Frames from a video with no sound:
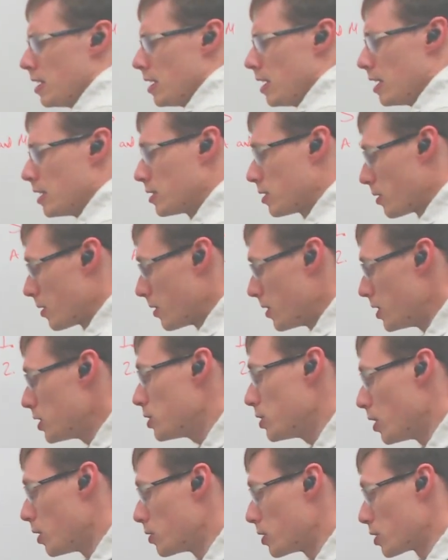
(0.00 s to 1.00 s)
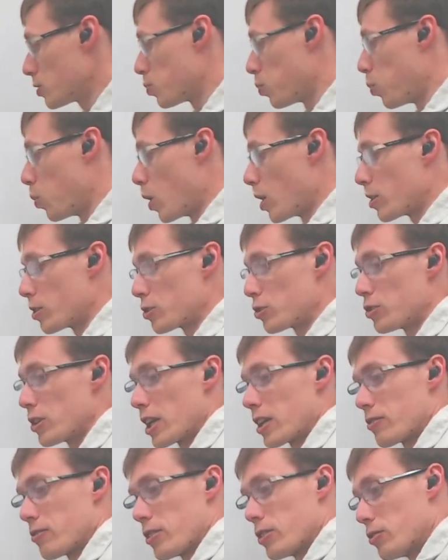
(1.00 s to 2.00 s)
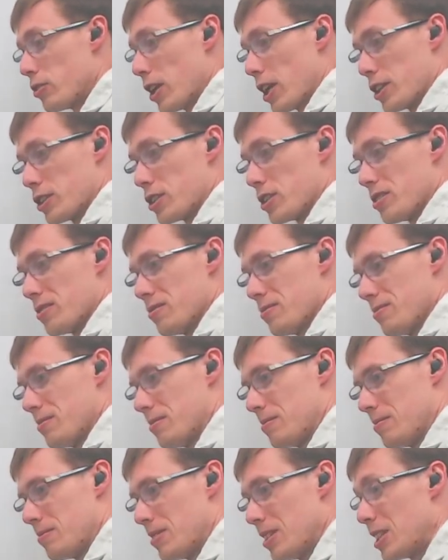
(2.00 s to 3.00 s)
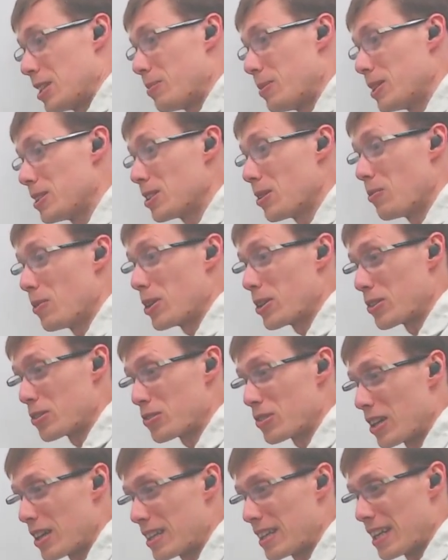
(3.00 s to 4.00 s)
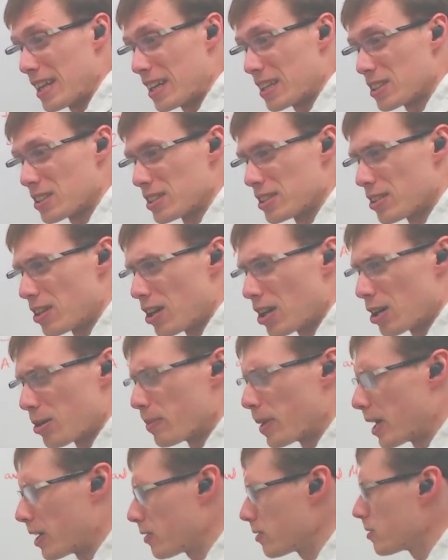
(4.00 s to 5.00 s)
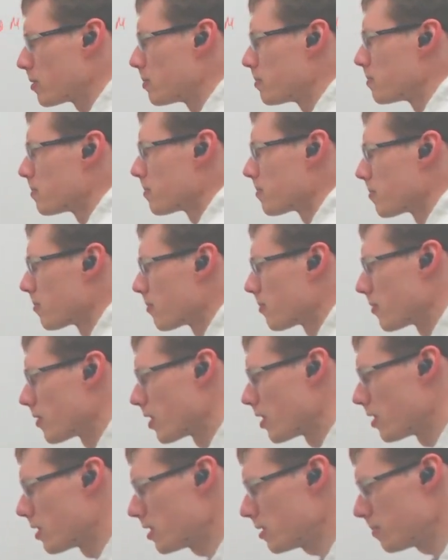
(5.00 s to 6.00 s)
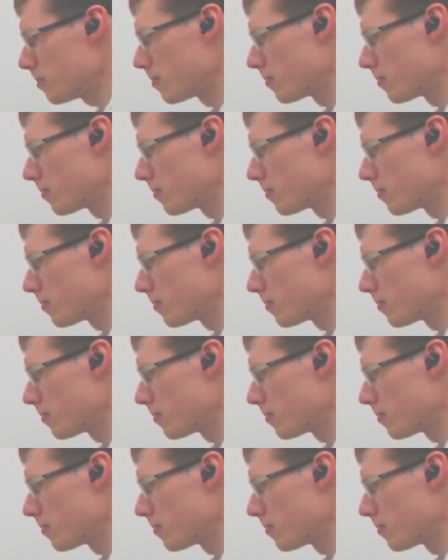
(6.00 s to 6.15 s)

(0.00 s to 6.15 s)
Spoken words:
And so there is no just one correct regression. It depends on what you're trying to actually talk about. All right.